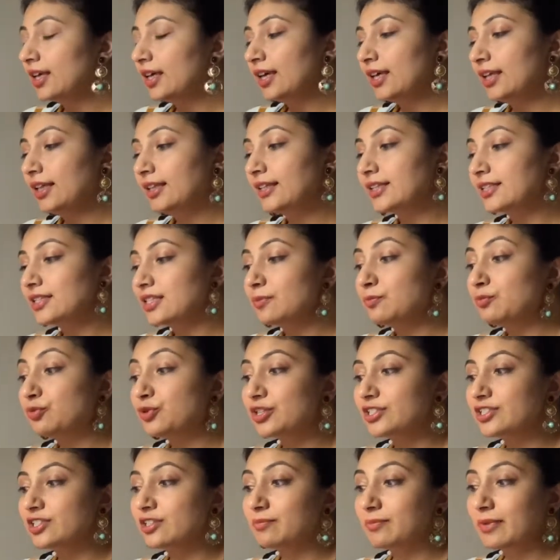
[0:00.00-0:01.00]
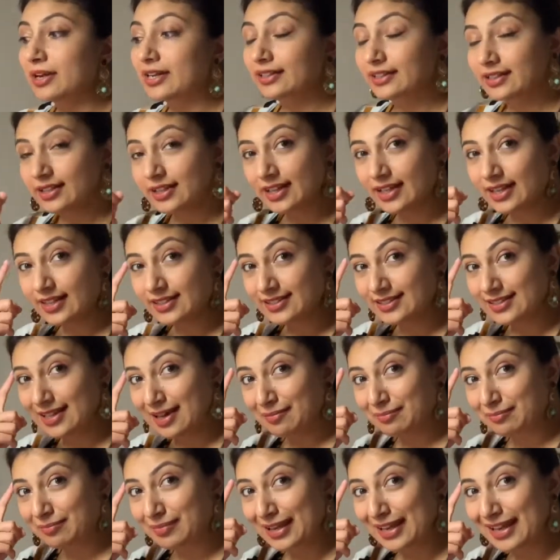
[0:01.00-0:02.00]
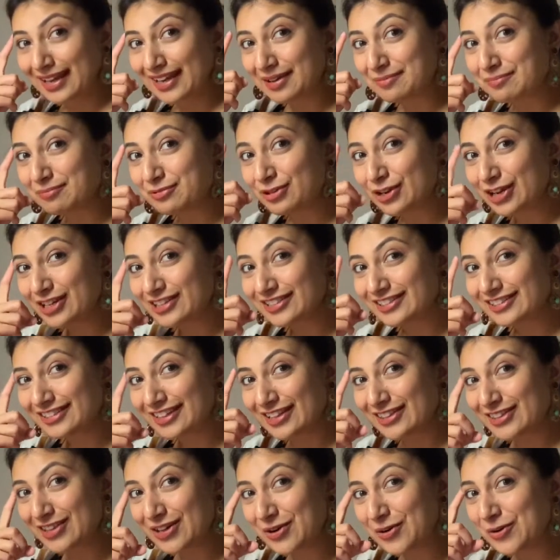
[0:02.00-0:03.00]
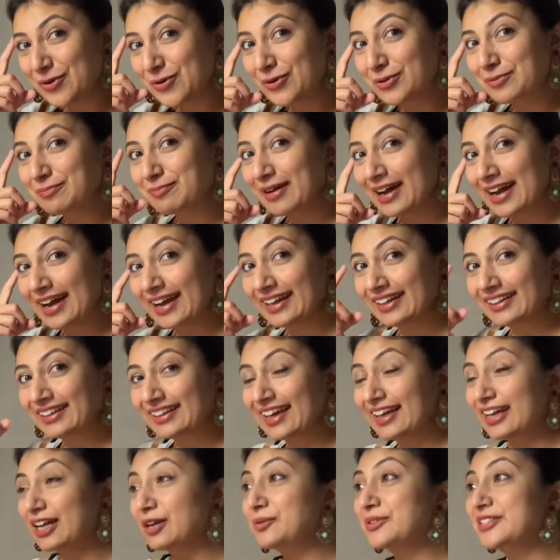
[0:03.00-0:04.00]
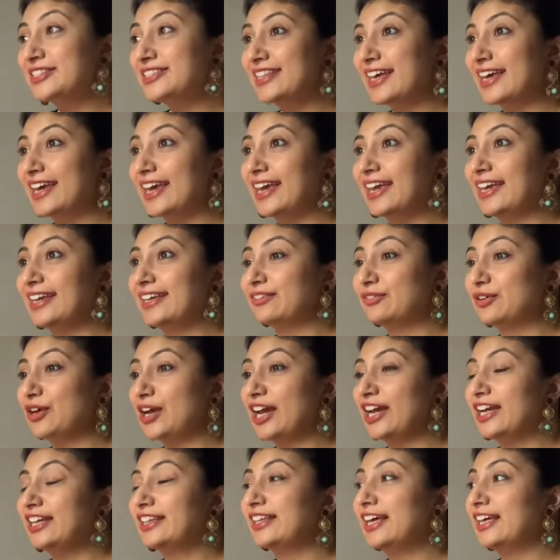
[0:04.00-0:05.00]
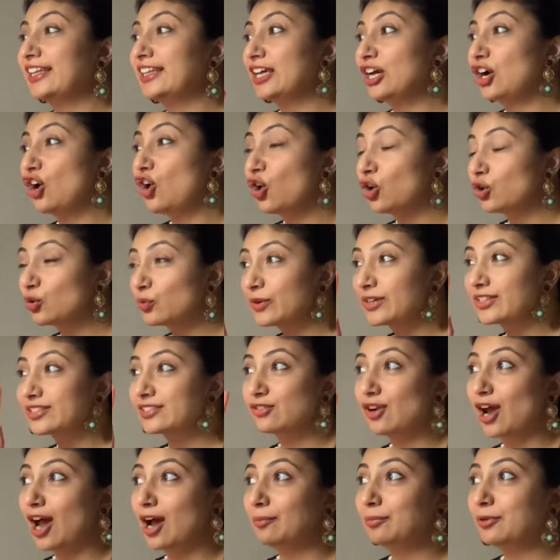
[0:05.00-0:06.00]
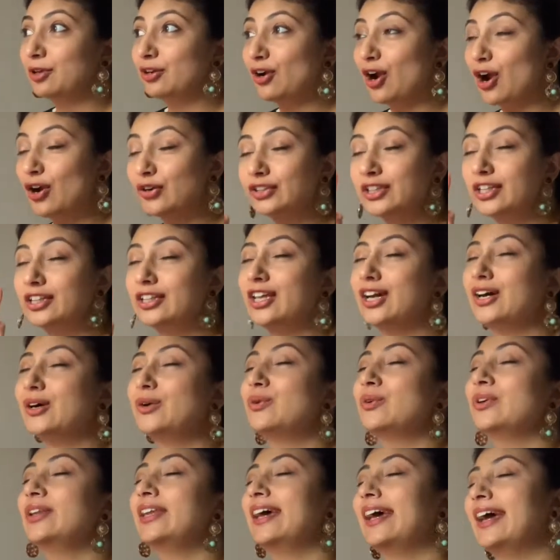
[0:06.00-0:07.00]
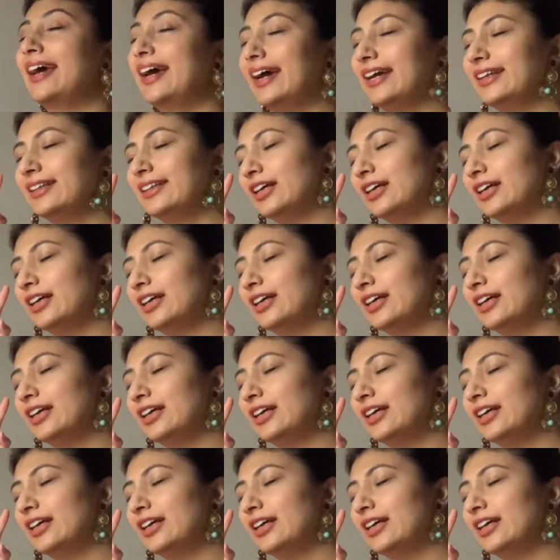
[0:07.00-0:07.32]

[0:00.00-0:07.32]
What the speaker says: This imprisonment is them being imprisoned in their own mind. Like I was saying, right, that they're always wrapped around in their own head.